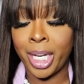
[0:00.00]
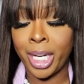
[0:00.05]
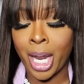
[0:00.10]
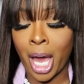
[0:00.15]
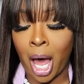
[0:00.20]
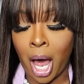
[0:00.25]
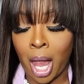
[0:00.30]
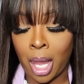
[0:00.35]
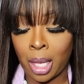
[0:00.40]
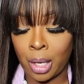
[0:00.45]

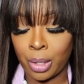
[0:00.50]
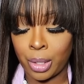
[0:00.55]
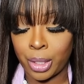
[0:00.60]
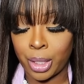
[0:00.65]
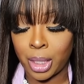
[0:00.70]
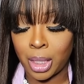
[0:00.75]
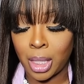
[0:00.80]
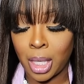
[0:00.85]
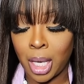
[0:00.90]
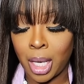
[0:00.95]

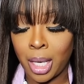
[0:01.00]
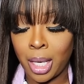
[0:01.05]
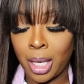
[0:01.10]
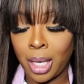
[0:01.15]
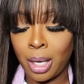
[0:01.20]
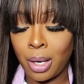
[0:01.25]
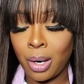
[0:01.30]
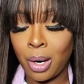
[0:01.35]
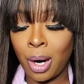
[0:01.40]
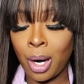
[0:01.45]

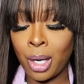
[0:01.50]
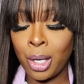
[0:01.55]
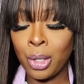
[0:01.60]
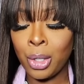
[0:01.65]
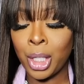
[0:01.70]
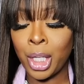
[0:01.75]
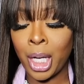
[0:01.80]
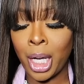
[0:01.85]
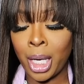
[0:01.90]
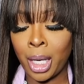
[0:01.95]
Are you
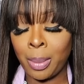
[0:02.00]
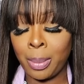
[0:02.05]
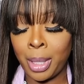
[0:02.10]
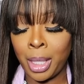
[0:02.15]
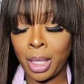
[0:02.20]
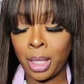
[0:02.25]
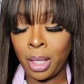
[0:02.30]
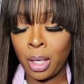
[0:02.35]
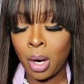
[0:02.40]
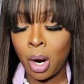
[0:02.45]
kidding
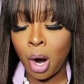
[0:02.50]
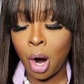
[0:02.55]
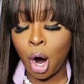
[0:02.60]
me?